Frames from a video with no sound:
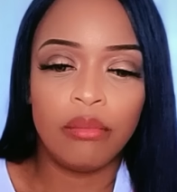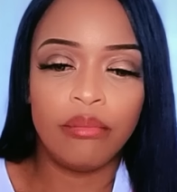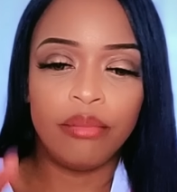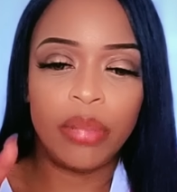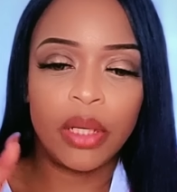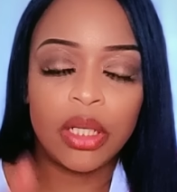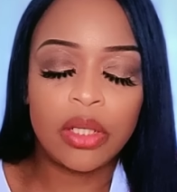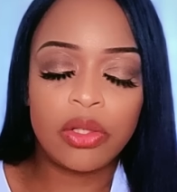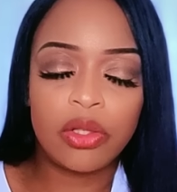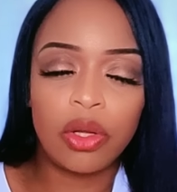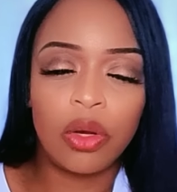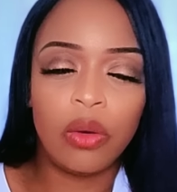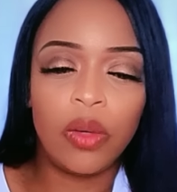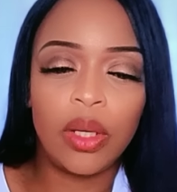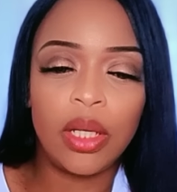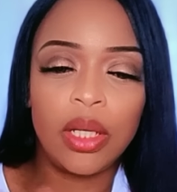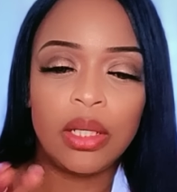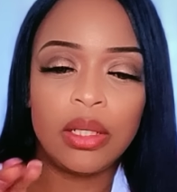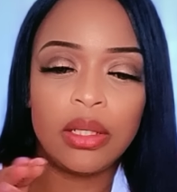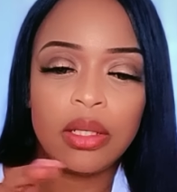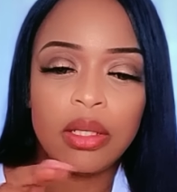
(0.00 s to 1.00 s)
But it's so
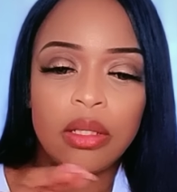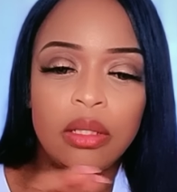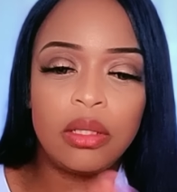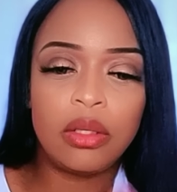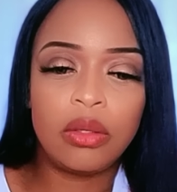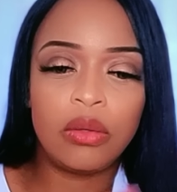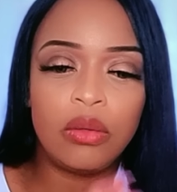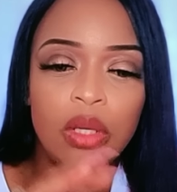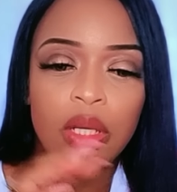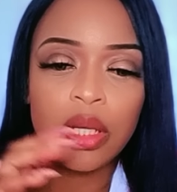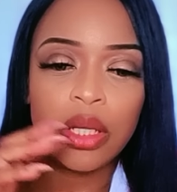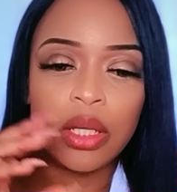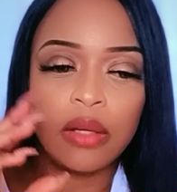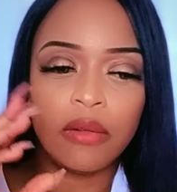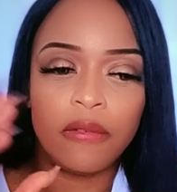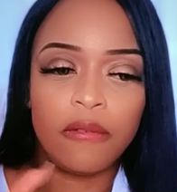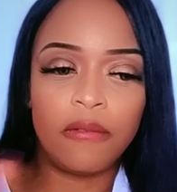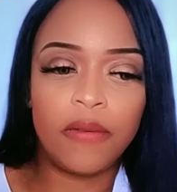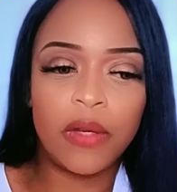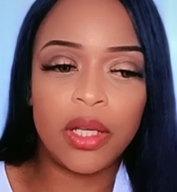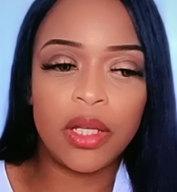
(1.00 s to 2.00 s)
easy to get
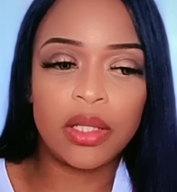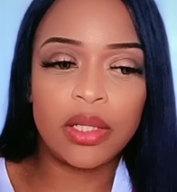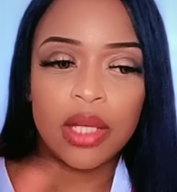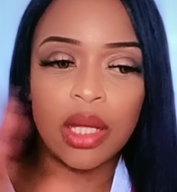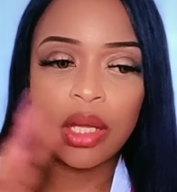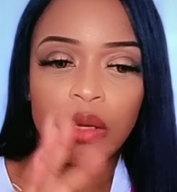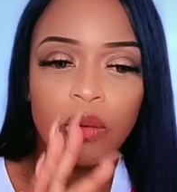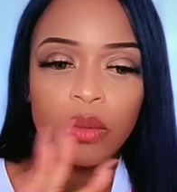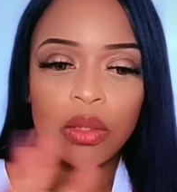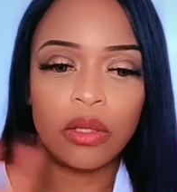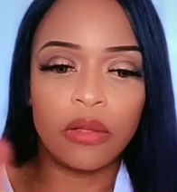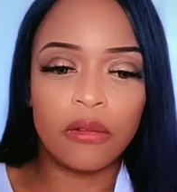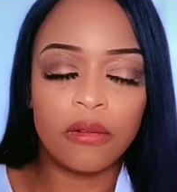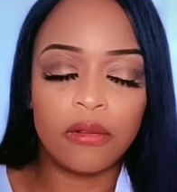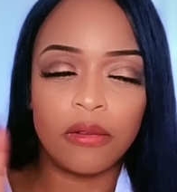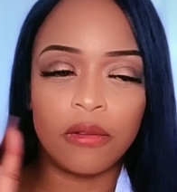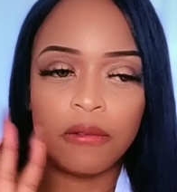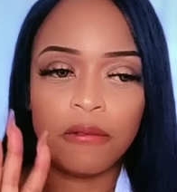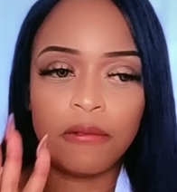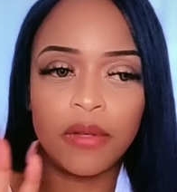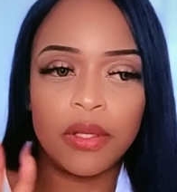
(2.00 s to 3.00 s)
fixated with
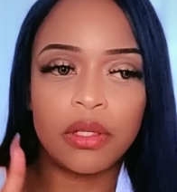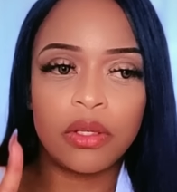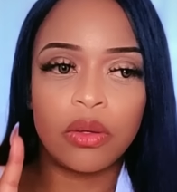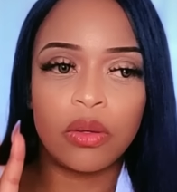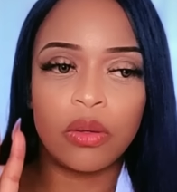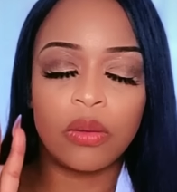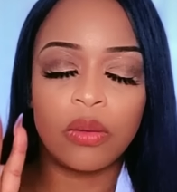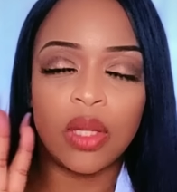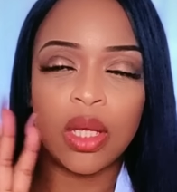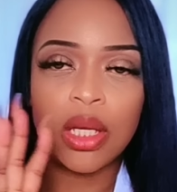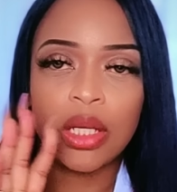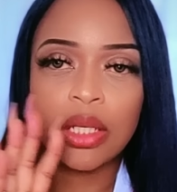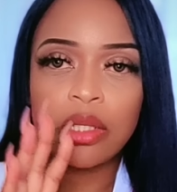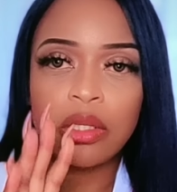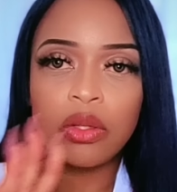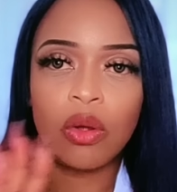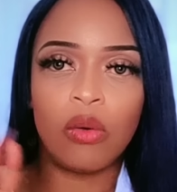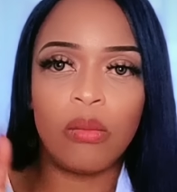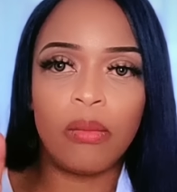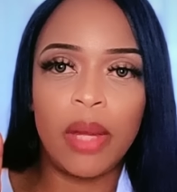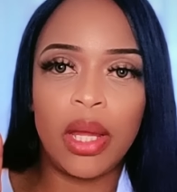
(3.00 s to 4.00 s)
the physical things.
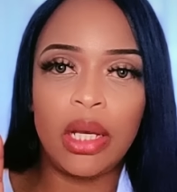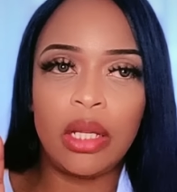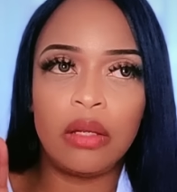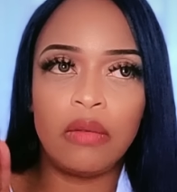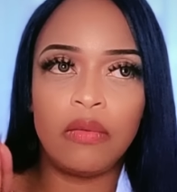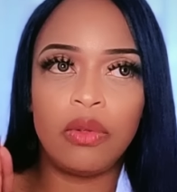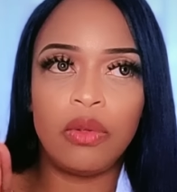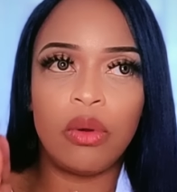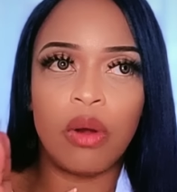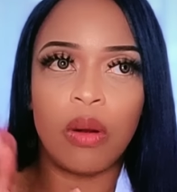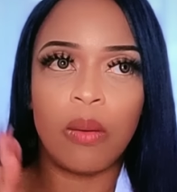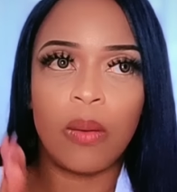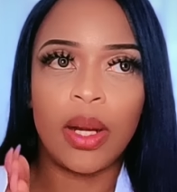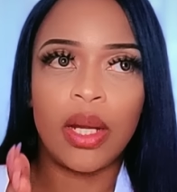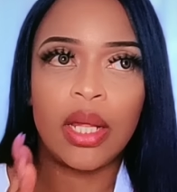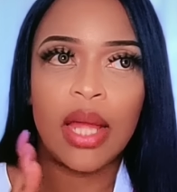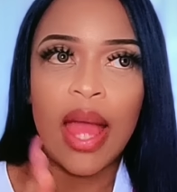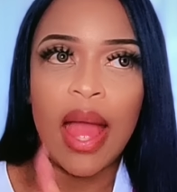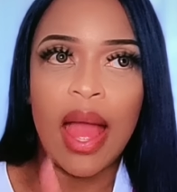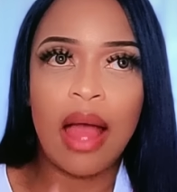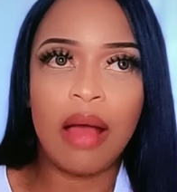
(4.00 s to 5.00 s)
So many of you already
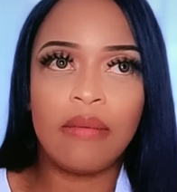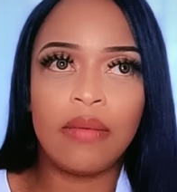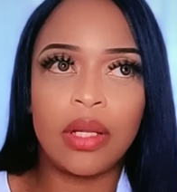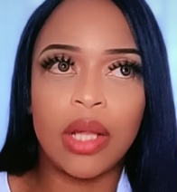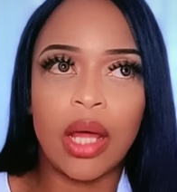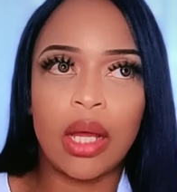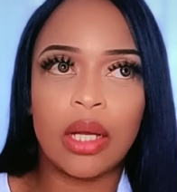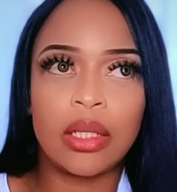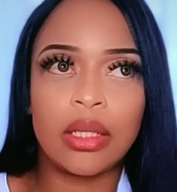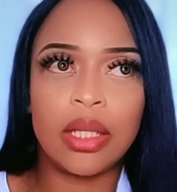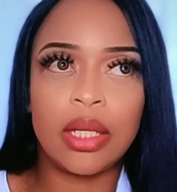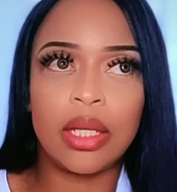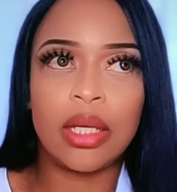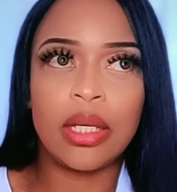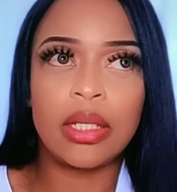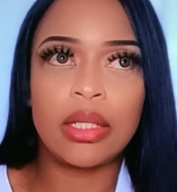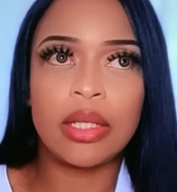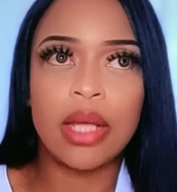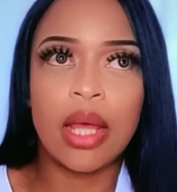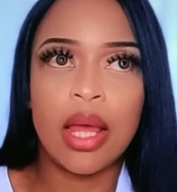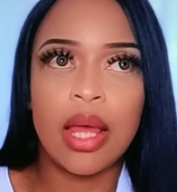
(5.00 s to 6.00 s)
have a lot of
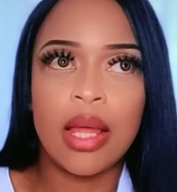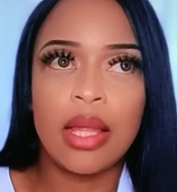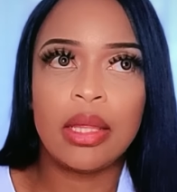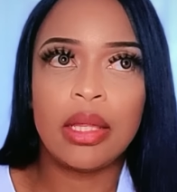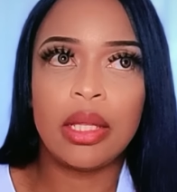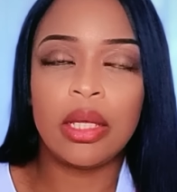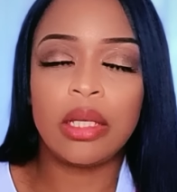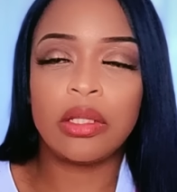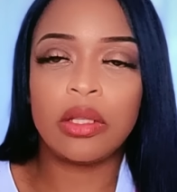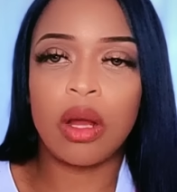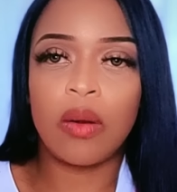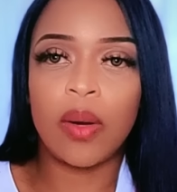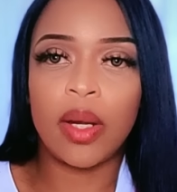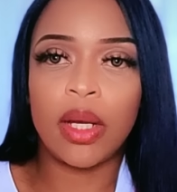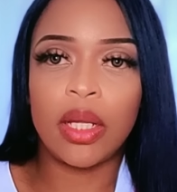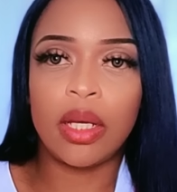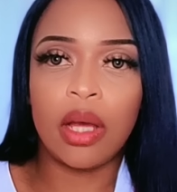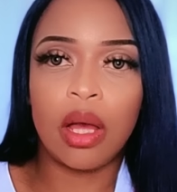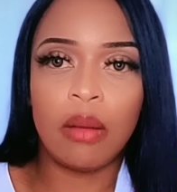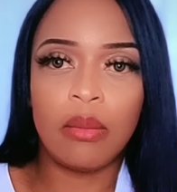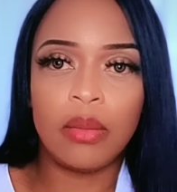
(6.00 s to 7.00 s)
things that has
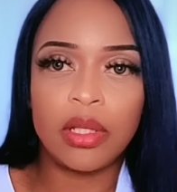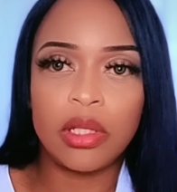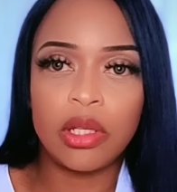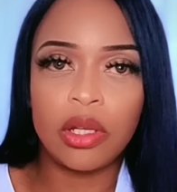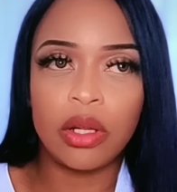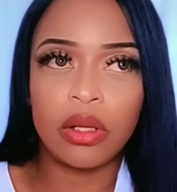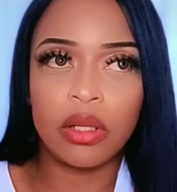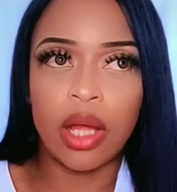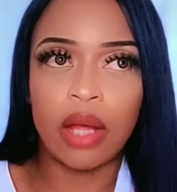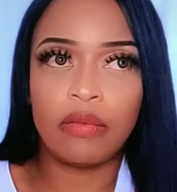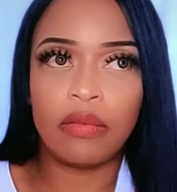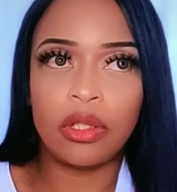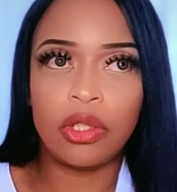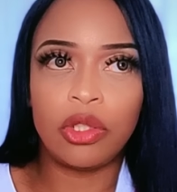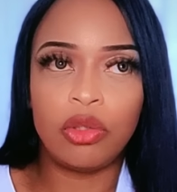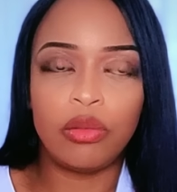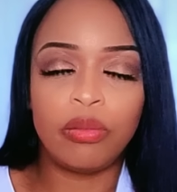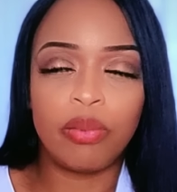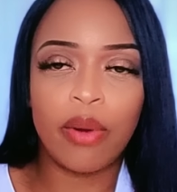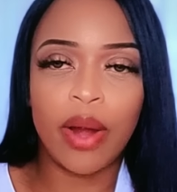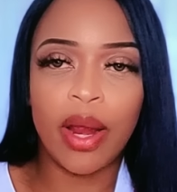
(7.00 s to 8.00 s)
already come into your life
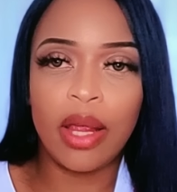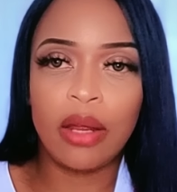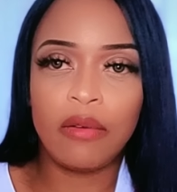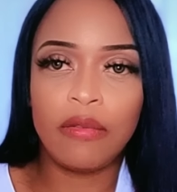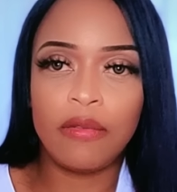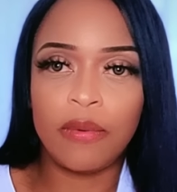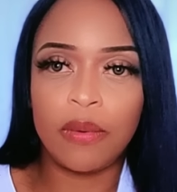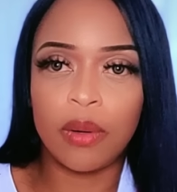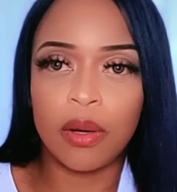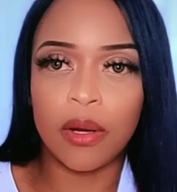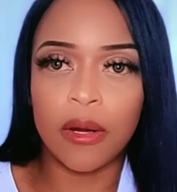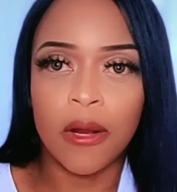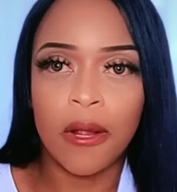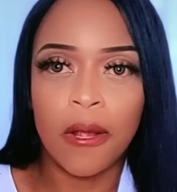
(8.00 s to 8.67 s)
that you prayed for.